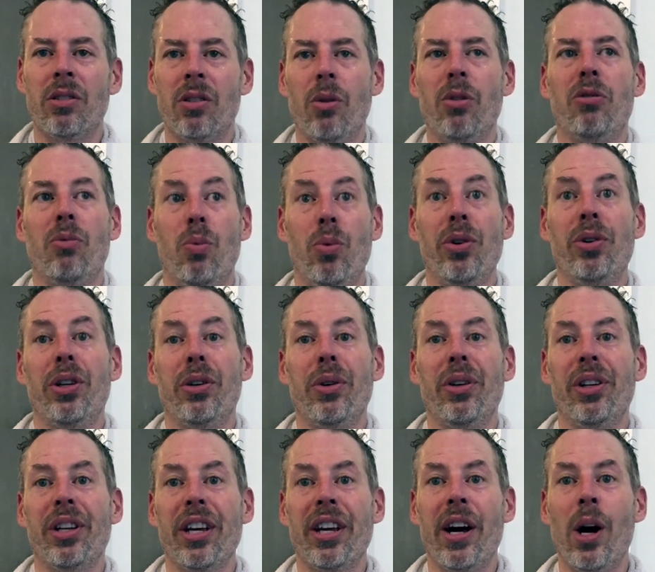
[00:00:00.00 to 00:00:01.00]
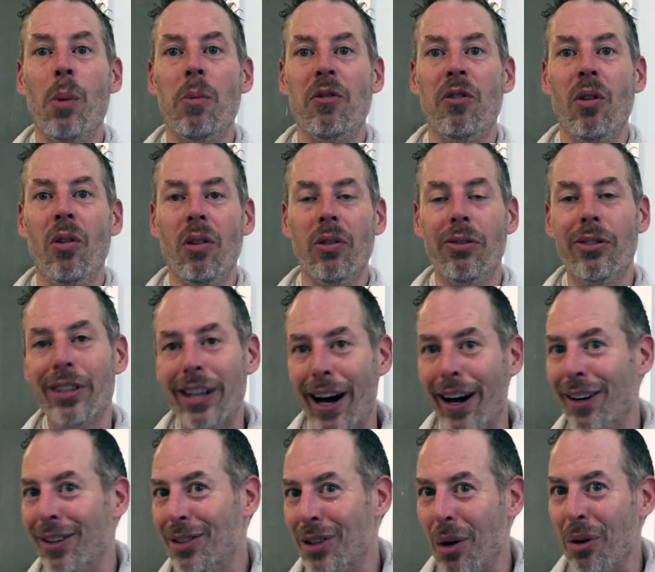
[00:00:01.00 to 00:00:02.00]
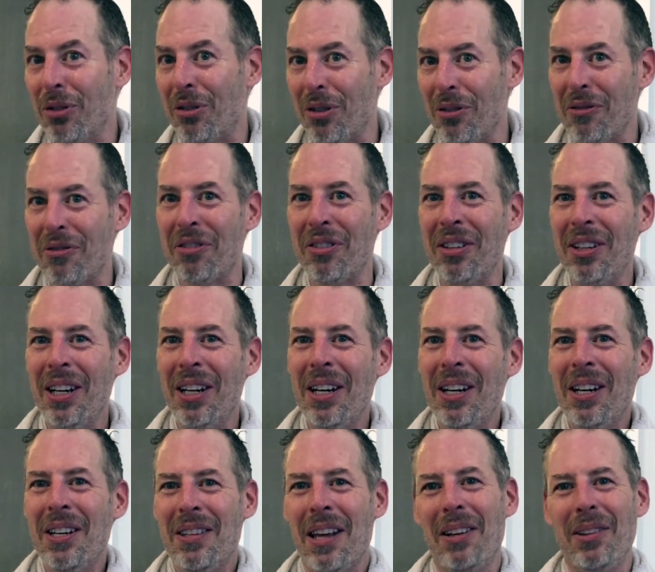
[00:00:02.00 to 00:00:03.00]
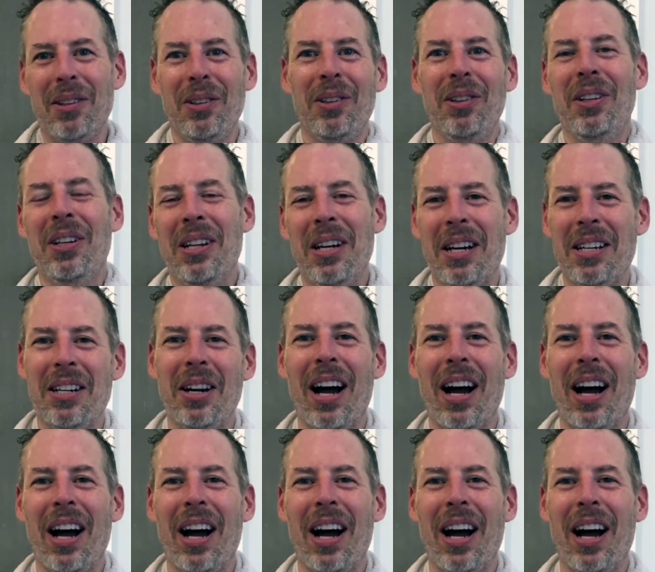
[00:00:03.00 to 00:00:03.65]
So it was a really, really helpful kind of dose of that little,